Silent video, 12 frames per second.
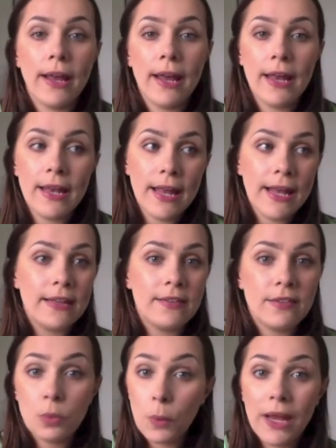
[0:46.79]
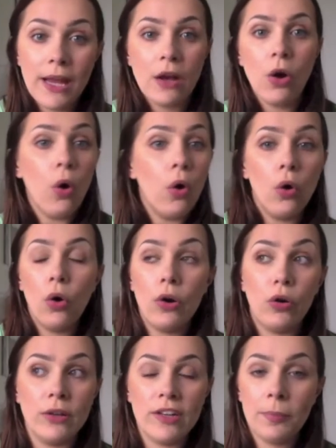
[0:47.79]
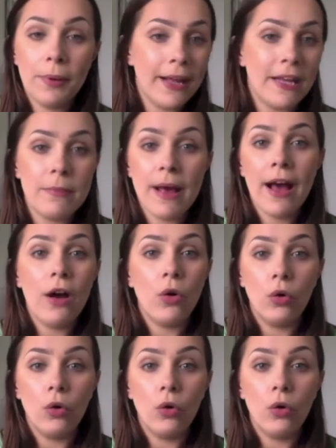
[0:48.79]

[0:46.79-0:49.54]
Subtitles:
in his swing or on his playmat